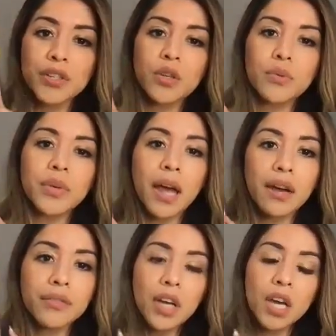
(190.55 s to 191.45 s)
So we
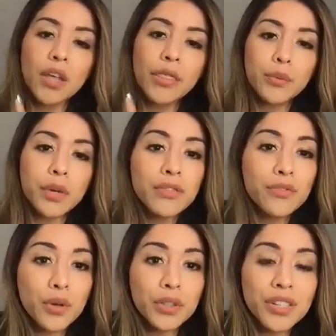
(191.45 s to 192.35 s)
have 3
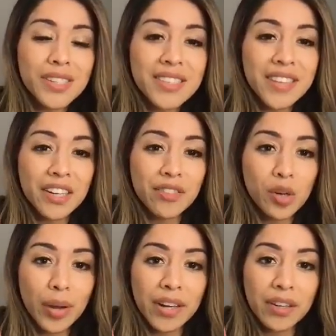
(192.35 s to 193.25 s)
folders inside of
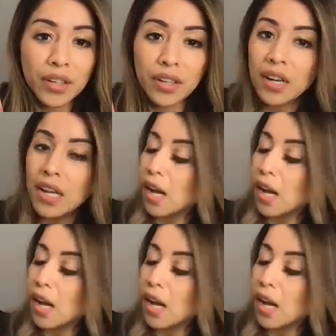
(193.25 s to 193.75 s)
our binder.